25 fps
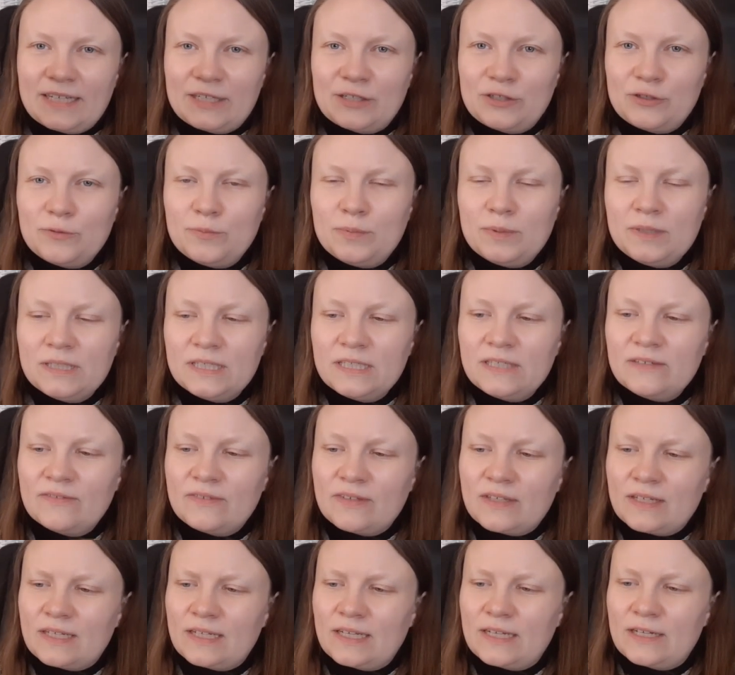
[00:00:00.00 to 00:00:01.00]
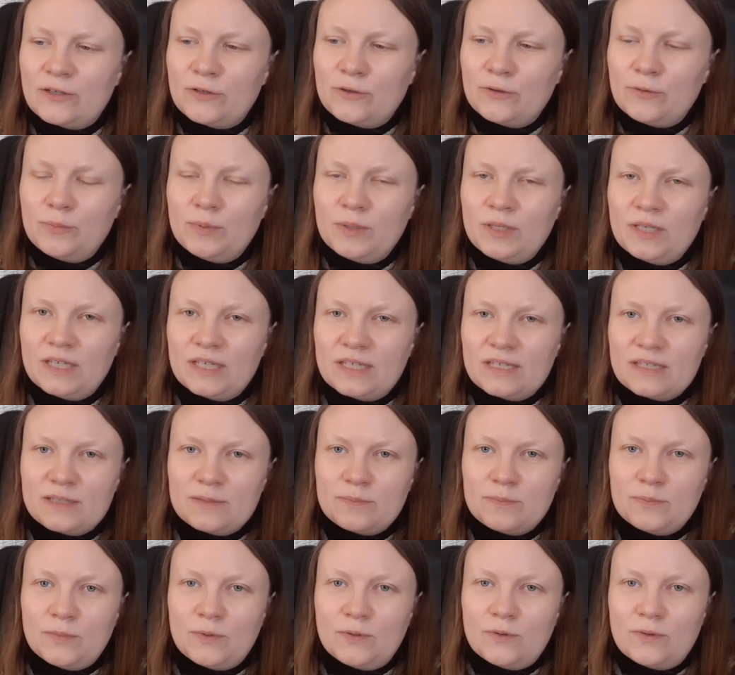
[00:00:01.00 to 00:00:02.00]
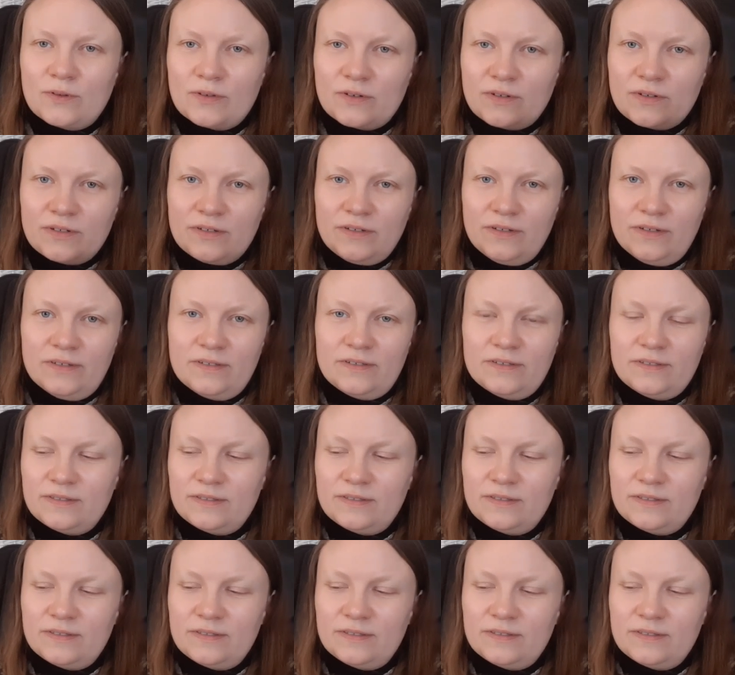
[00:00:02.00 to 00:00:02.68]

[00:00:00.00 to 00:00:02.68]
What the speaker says: do believe that Letlobi is more